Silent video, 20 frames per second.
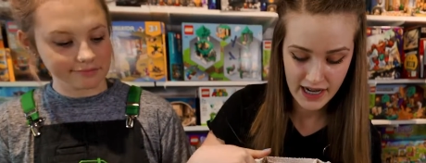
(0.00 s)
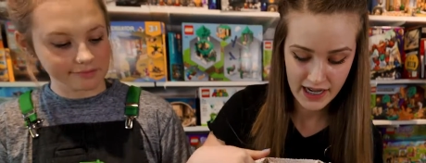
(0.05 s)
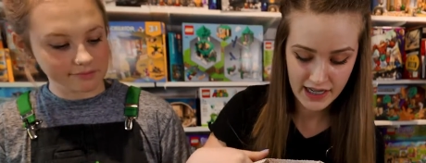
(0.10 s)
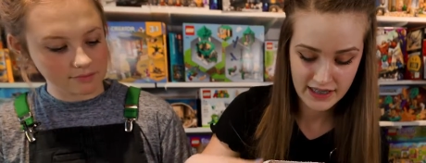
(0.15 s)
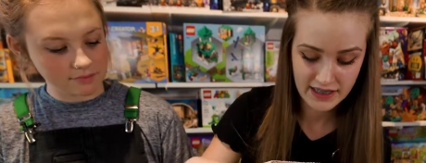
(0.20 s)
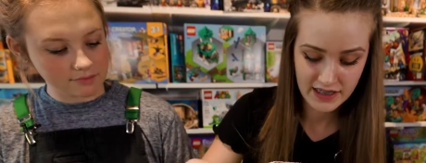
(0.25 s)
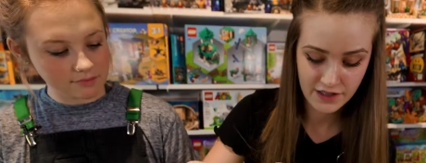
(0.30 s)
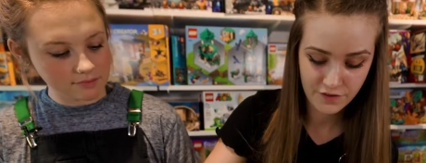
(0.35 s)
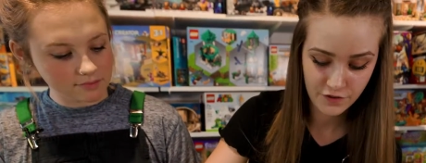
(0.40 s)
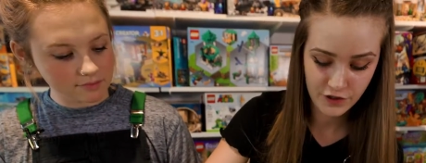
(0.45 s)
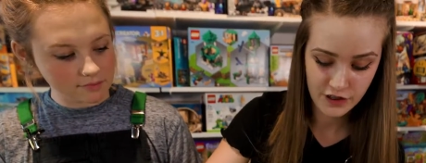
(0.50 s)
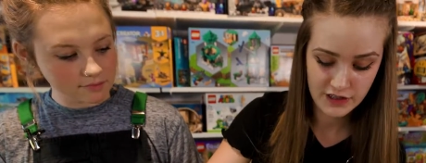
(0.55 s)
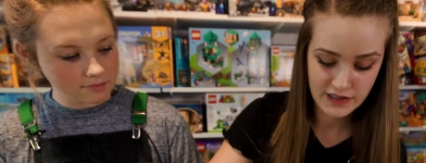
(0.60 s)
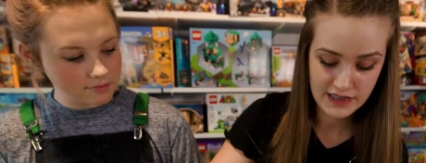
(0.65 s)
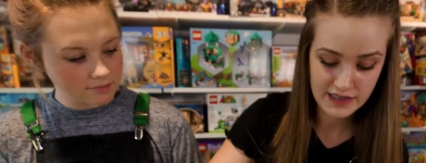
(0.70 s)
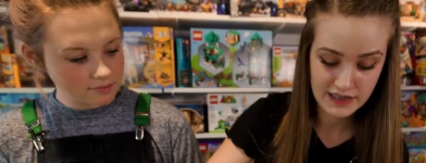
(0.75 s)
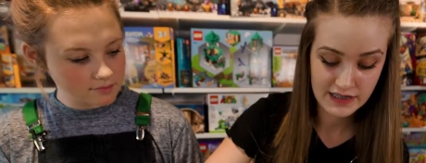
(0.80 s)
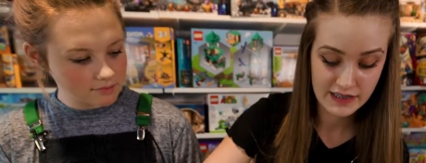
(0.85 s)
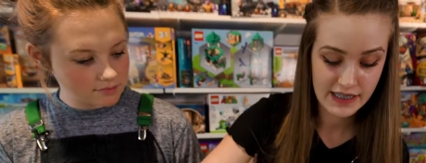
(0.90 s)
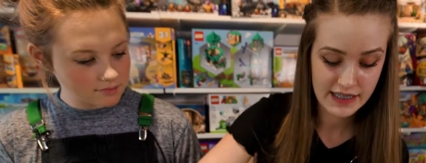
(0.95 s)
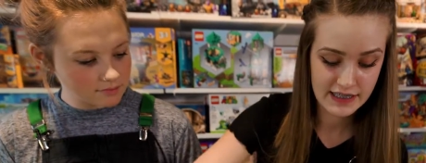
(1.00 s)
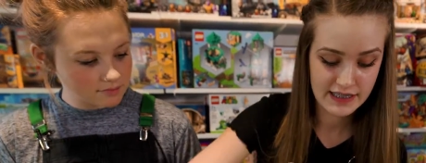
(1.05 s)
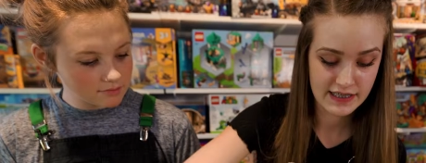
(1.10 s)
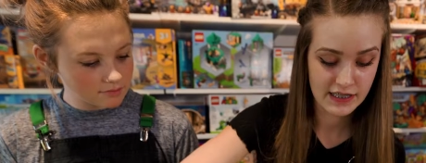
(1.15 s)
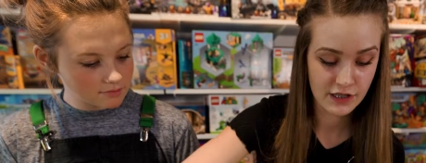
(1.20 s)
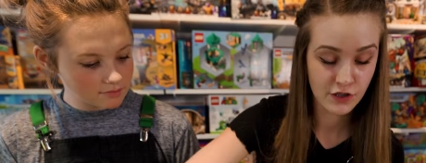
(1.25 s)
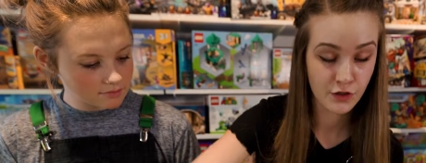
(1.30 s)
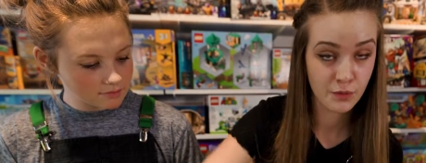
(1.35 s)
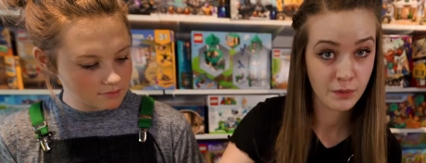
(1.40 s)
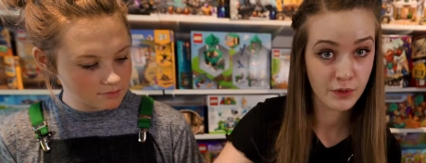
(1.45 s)
Speaker 1: in different slits
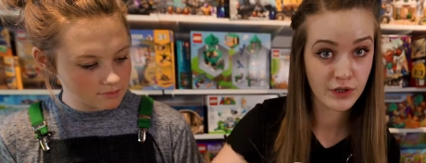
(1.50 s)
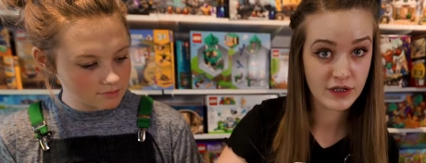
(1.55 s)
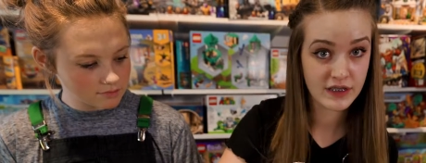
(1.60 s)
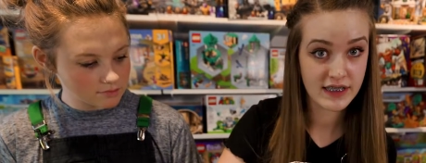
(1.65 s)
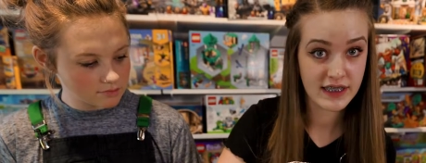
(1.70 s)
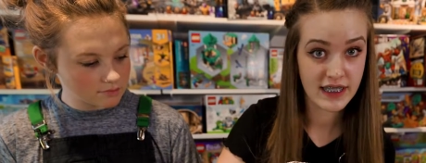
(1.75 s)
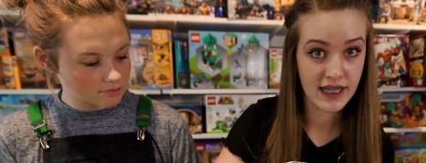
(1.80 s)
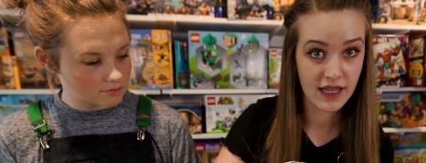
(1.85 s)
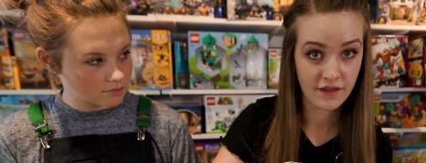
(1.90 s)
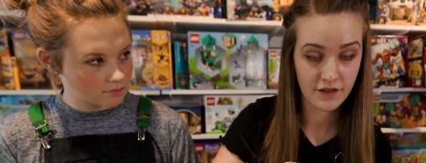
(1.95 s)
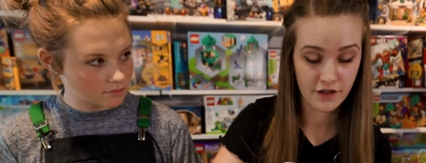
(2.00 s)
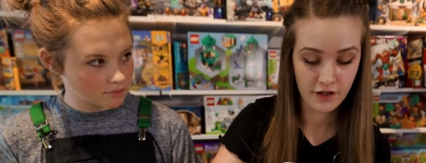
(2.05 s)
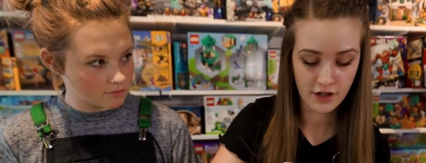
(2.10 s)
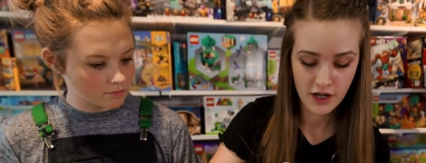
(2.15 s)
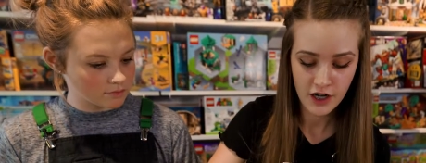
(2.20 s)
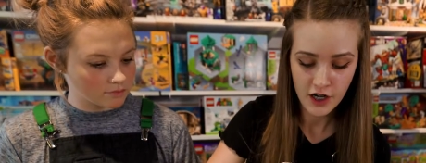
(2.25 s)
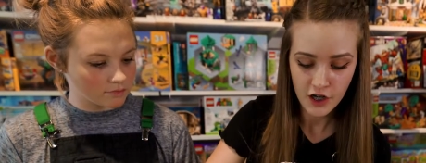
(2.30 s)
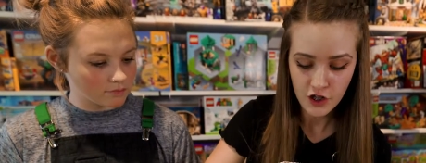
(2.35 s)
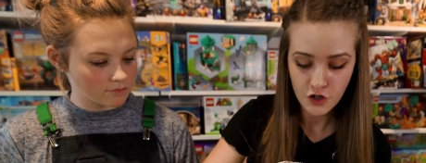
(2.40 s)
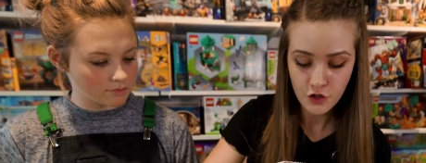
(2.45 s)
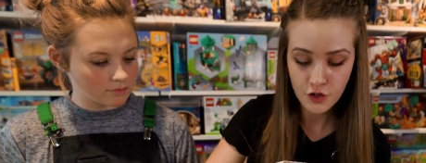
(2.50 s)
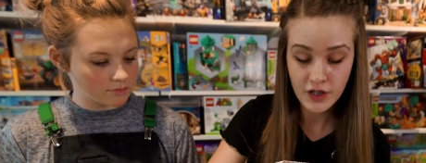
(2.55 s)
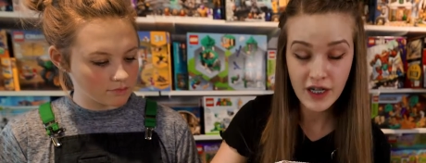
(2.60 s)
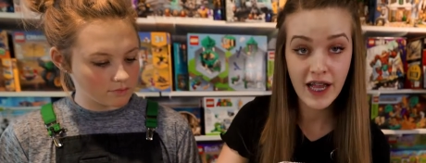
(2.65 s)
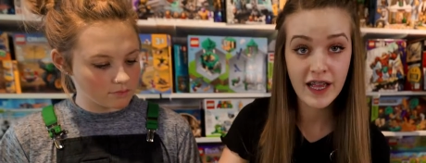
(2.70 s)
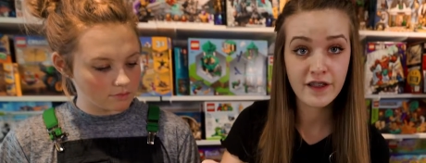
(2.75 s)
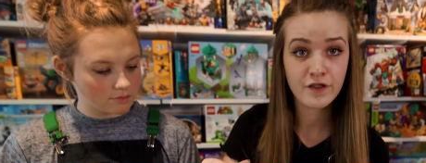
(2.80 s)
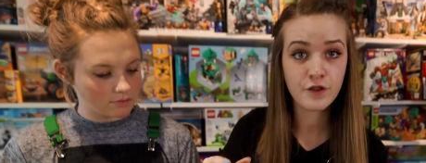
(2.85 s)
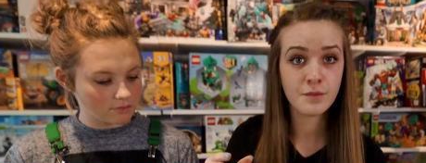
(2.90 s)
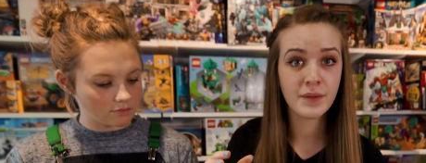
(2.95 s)
that you put together. You can
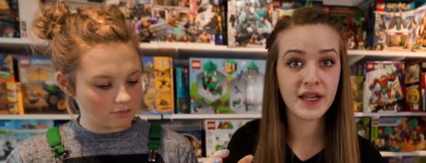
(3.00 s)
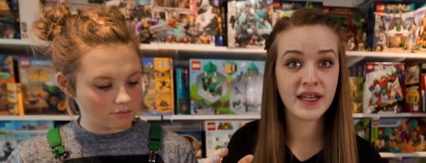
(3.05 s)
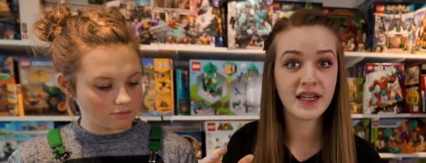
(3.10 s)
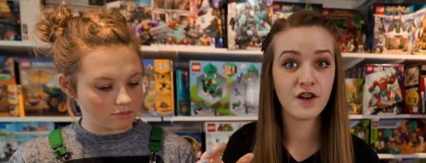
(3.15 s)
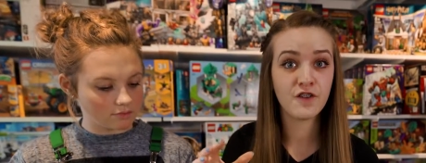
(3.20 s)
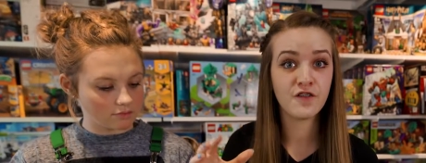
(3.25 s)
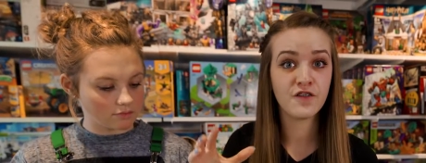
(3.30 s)
either make a